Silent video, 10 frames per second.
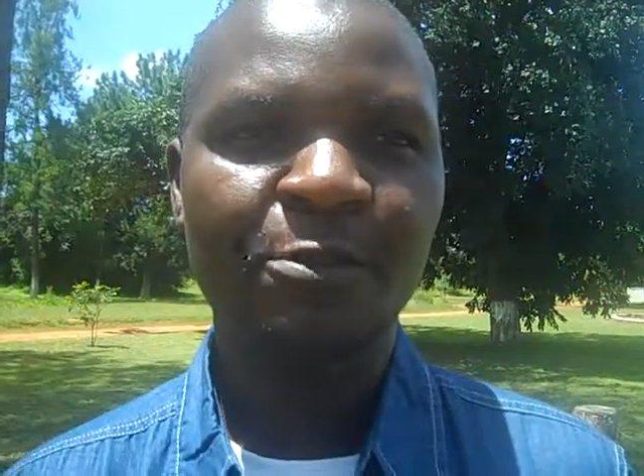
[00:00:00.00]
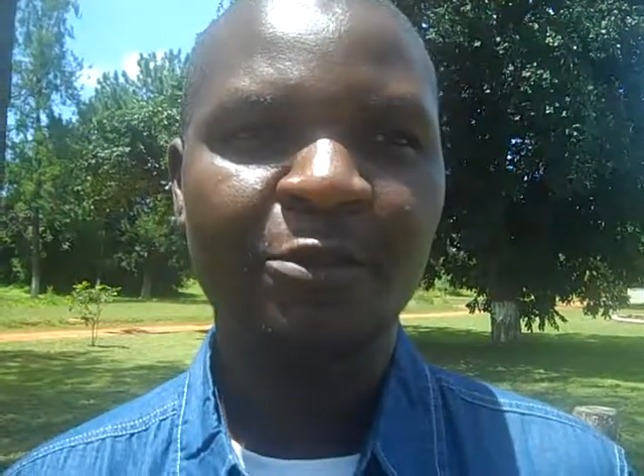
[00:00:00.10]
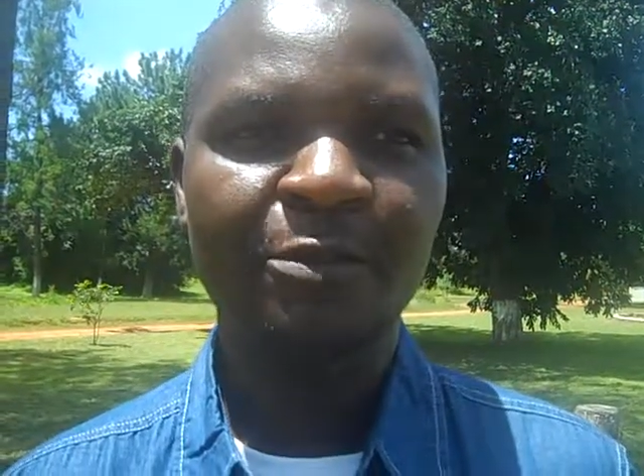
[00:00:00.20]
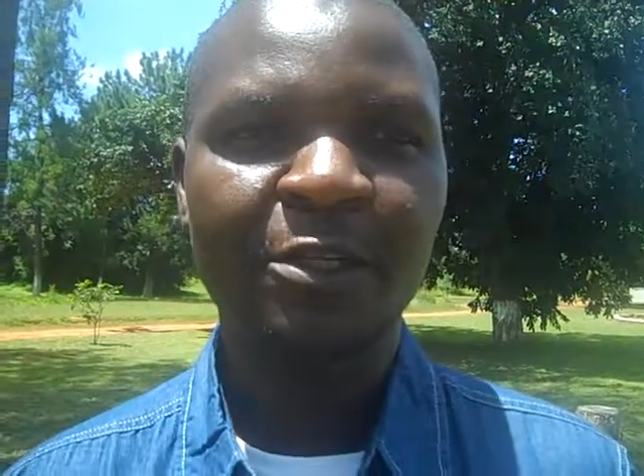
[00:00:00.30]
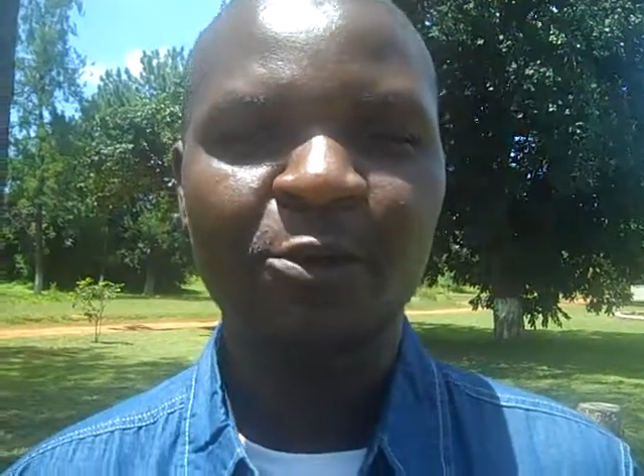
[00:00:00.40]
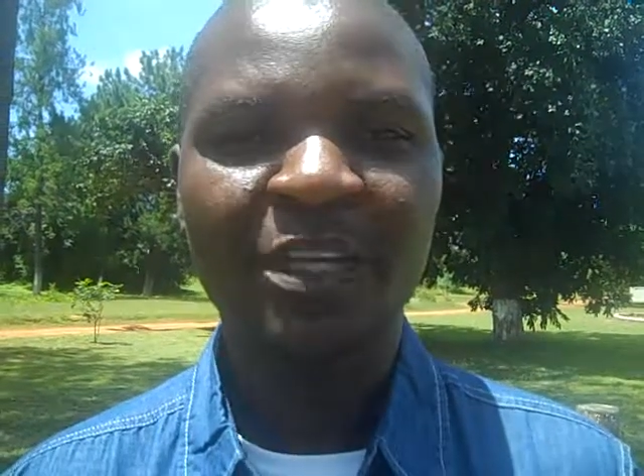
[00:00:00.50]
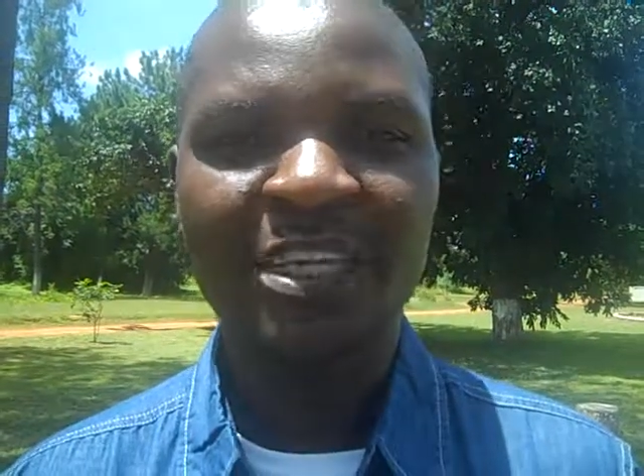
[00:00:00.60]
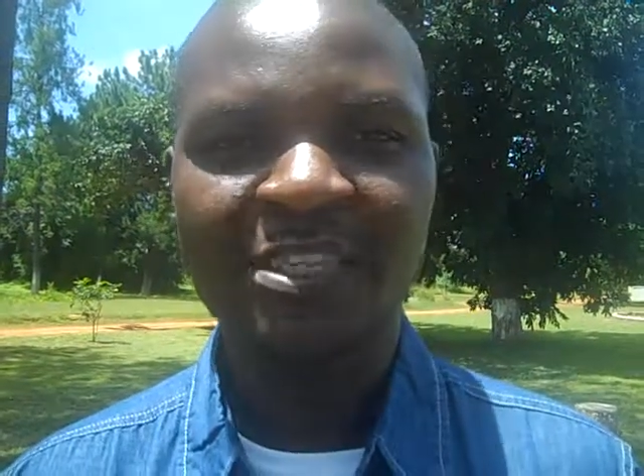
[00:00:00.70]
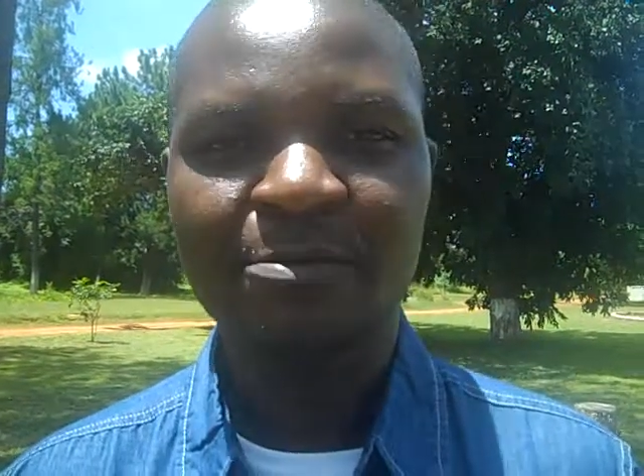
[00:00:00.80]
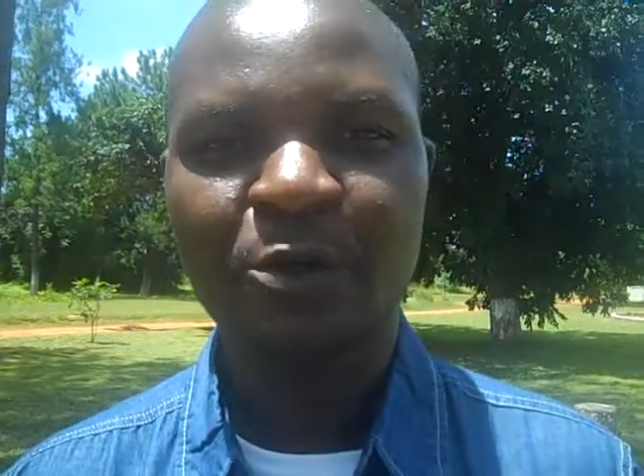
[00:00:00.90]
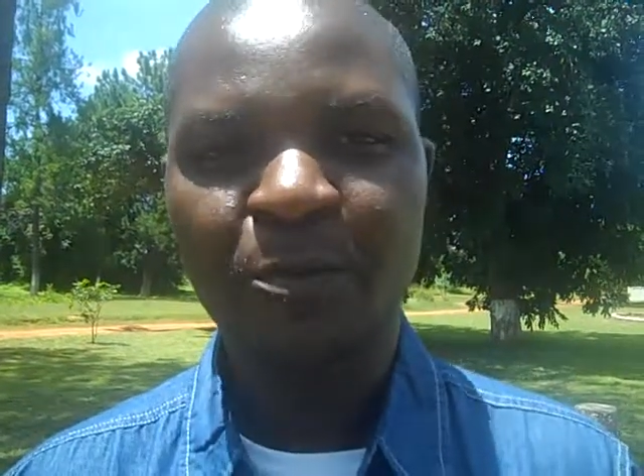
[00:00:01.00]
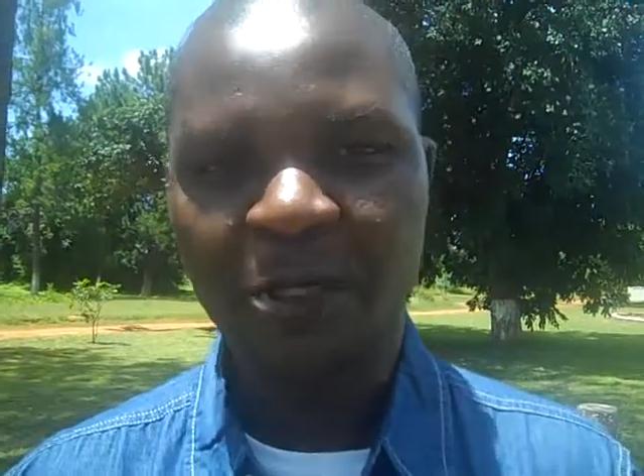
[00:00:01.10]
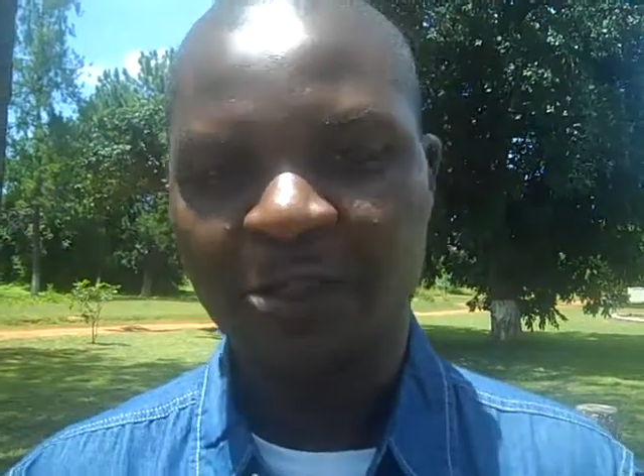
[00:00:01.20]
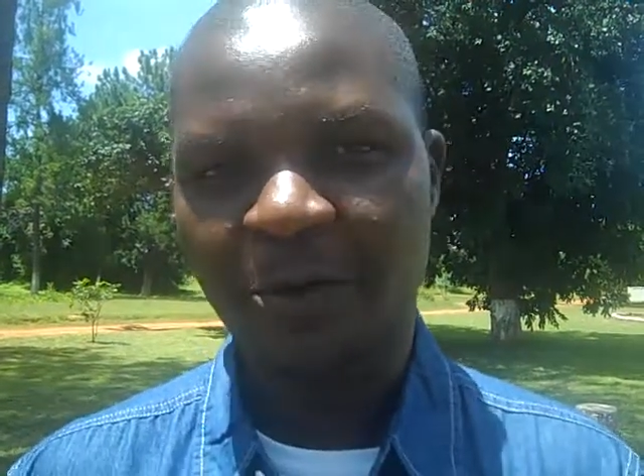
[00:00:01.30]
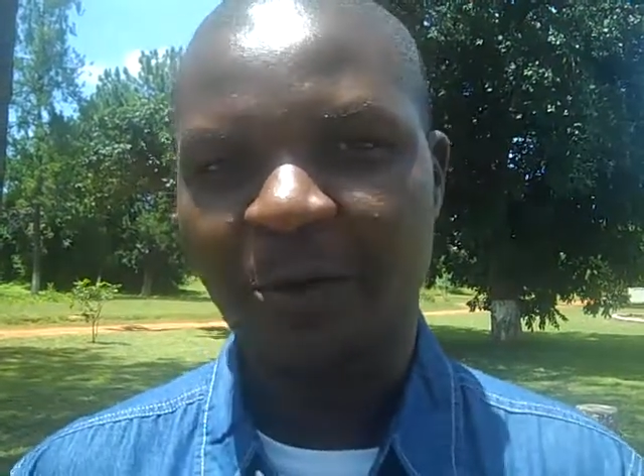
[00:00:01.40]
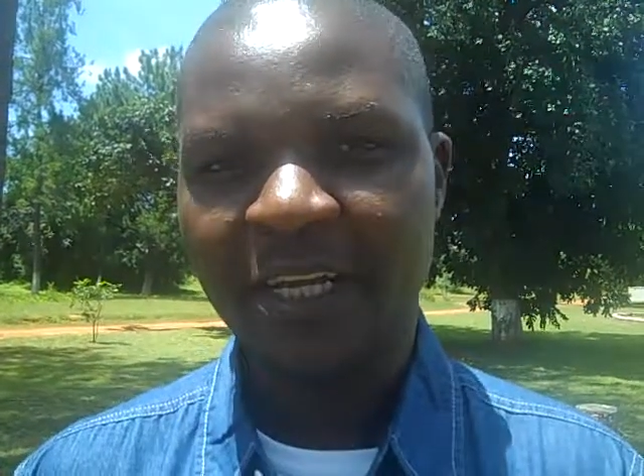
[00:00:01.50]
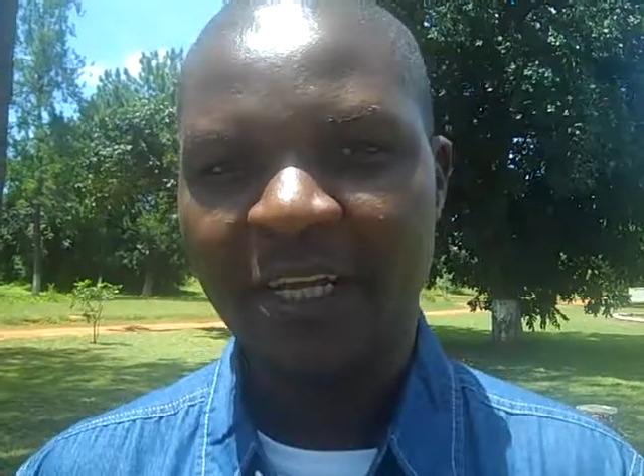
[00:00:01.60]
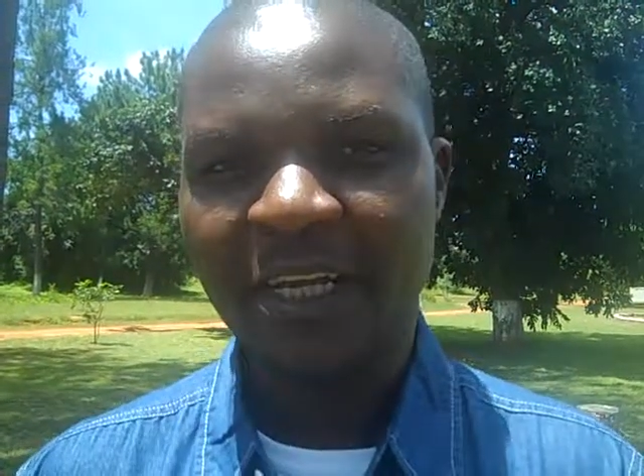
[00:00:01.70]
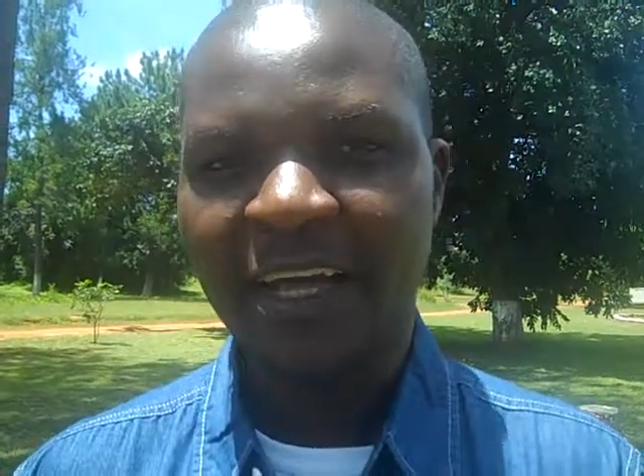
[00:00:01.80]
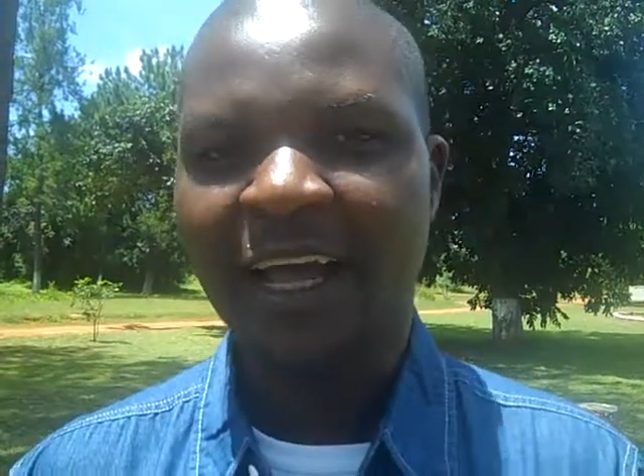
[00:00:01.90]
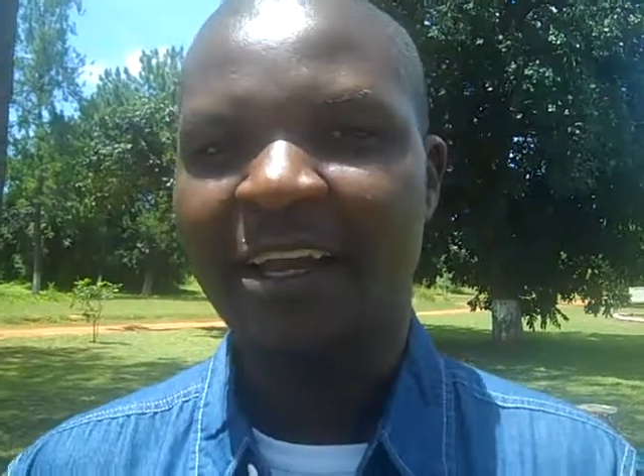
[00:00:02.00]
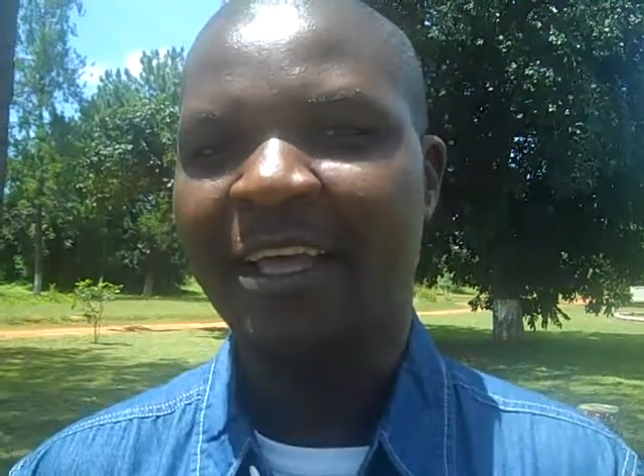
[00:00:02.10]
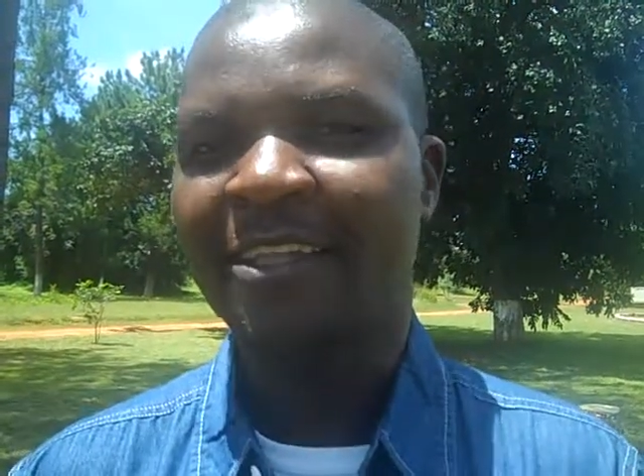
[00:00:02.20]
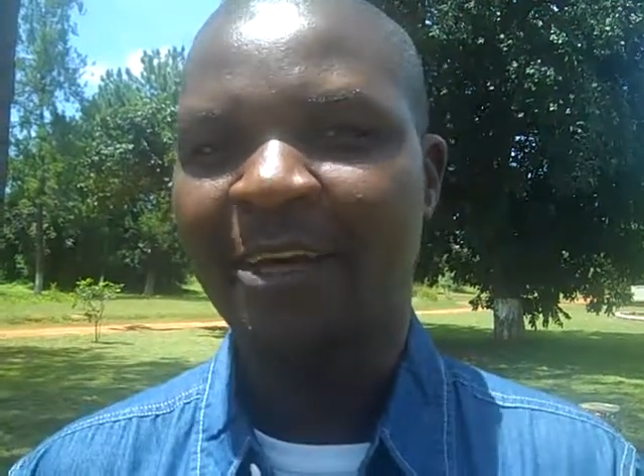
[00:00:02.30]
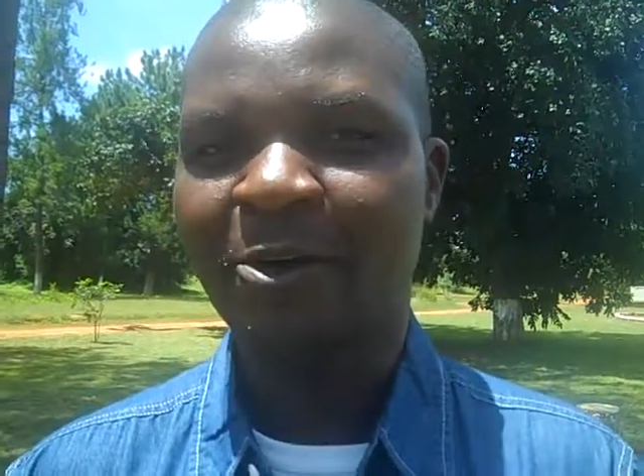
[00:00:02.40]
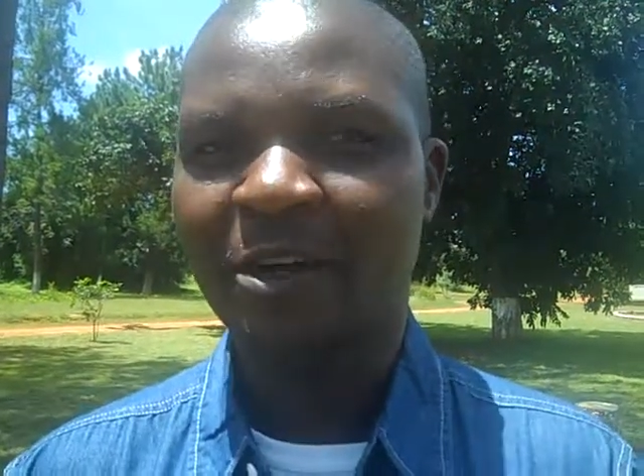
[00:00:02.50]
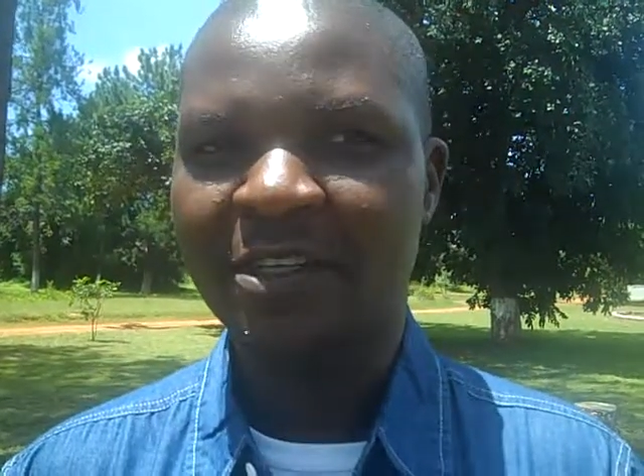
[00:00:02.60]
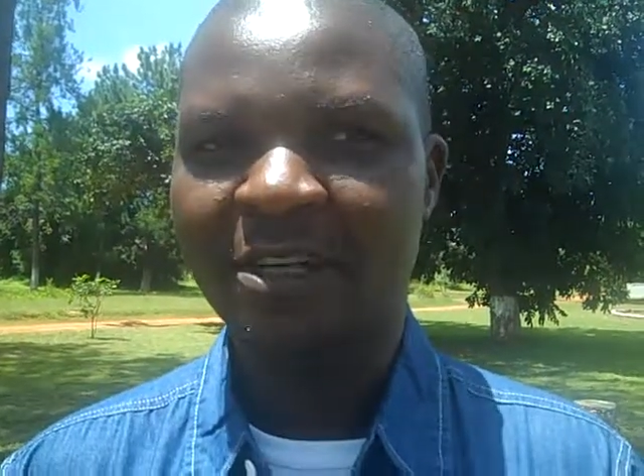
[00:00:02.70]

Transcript: we've been doing is preparatory work and laying the ground,